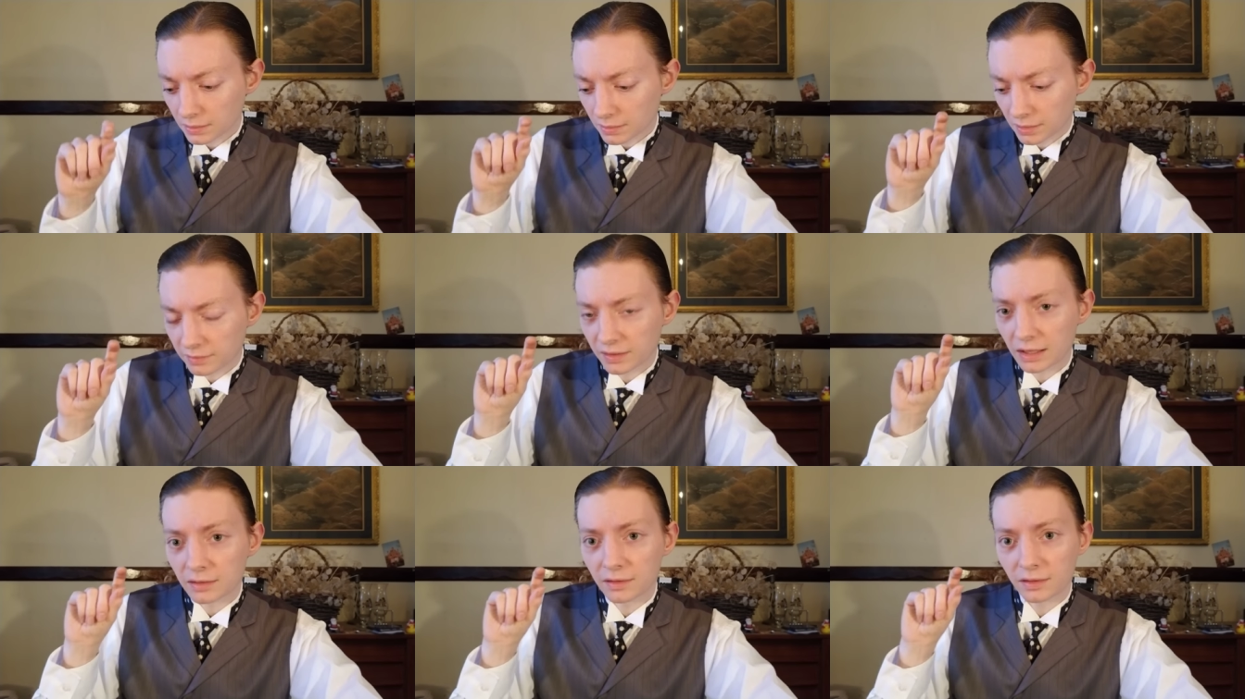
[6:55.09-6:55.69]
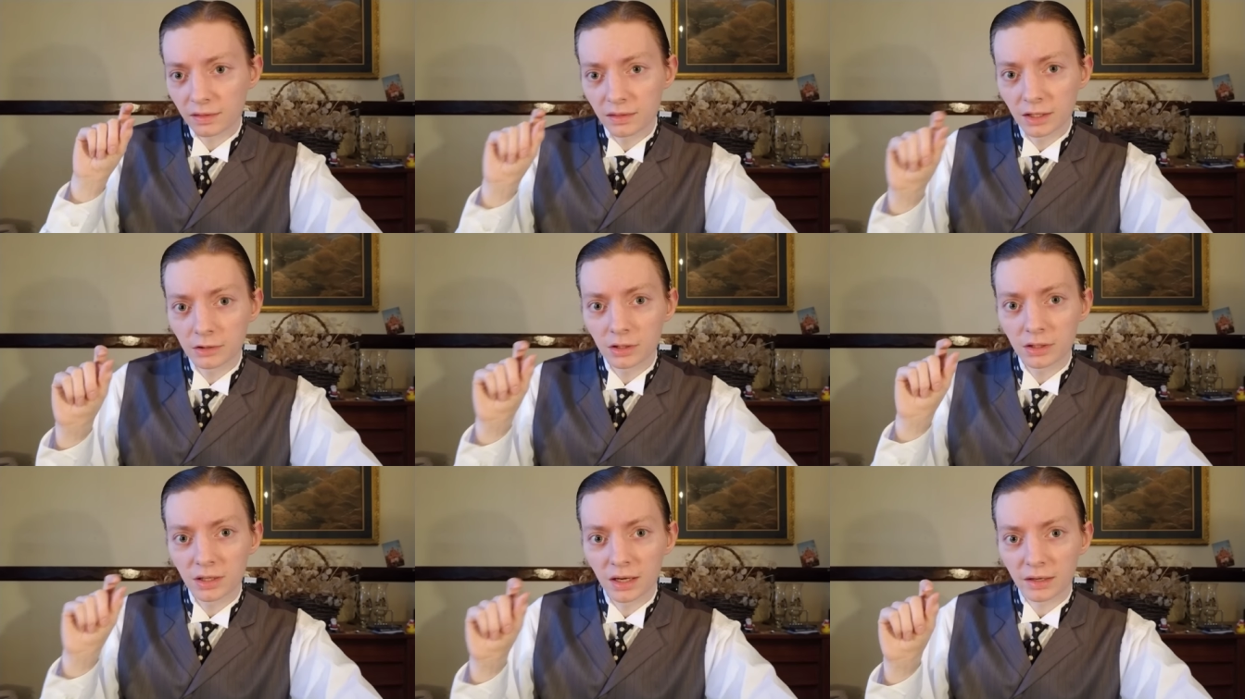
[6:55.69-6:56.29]
is that it's
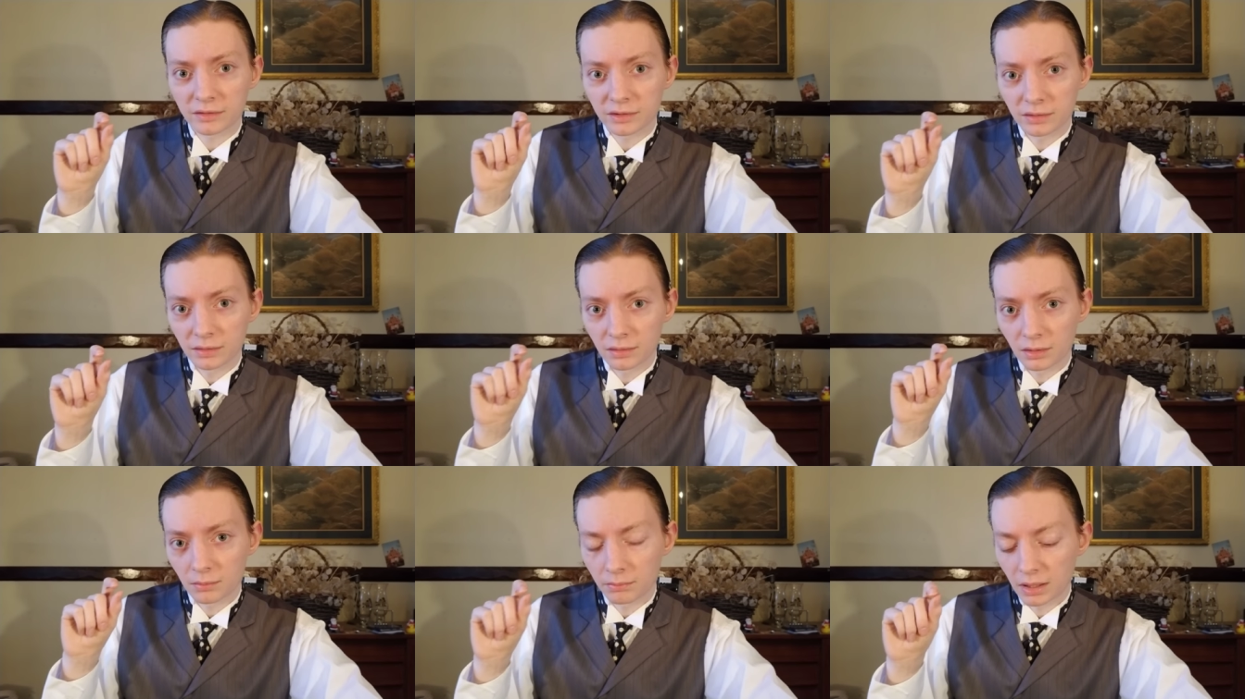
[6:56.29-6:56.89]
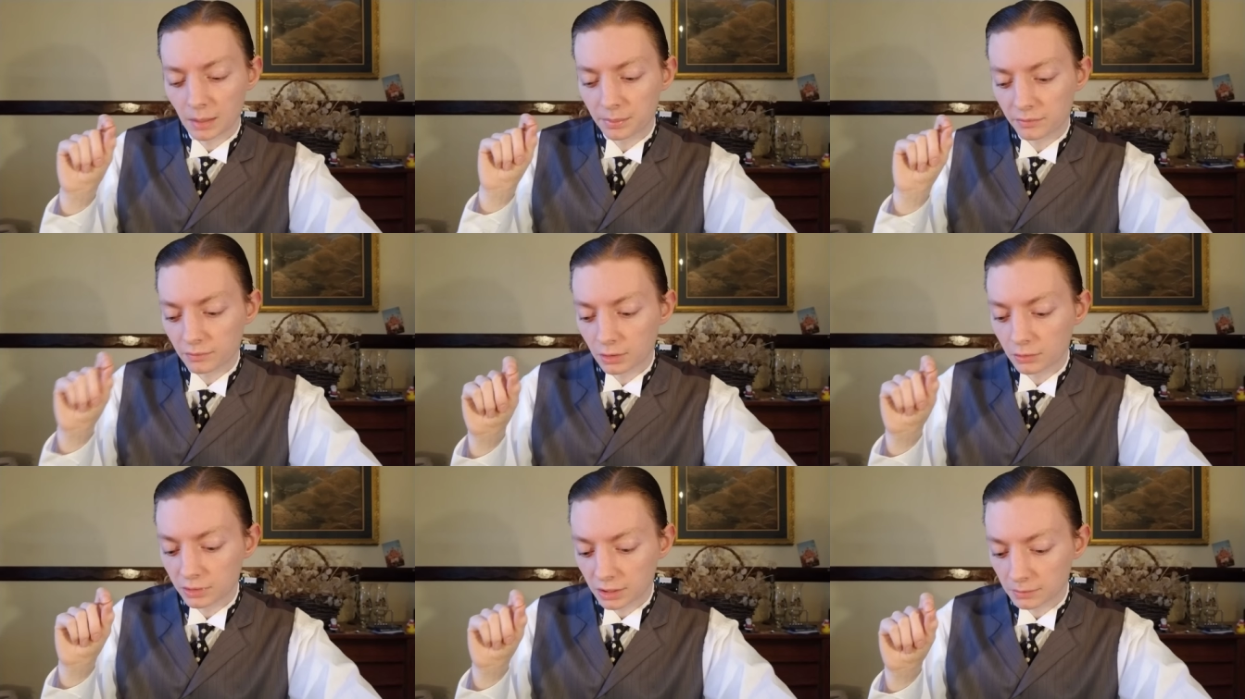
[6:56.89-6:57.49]
thicker cut
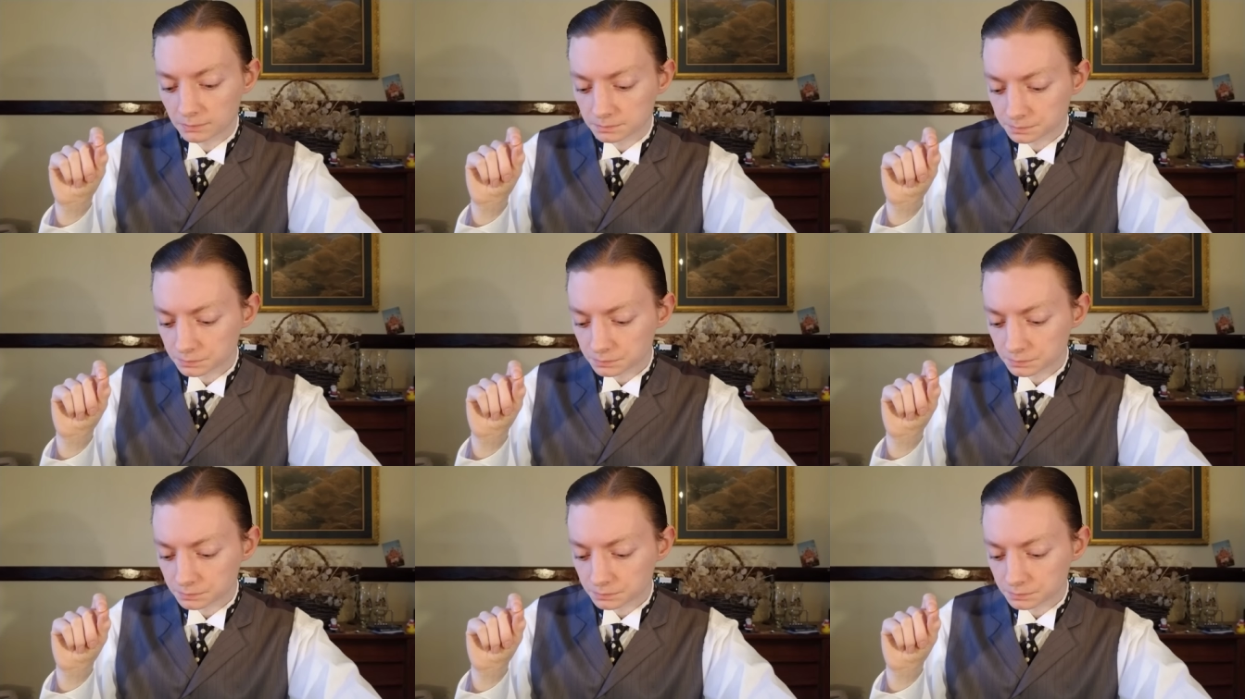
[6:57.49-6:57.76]
pepperoni.